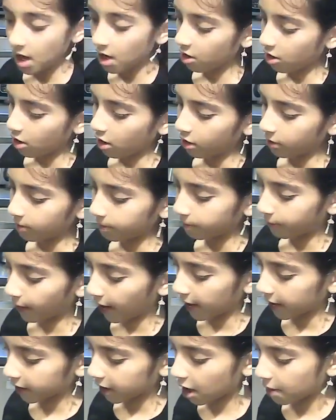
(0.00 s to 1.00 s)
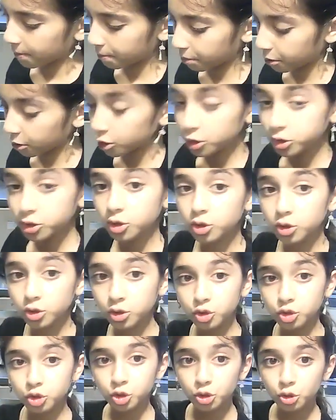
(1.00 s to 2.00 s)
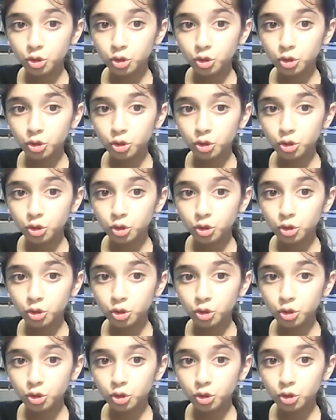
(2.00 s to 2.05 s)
No need to open them all the way.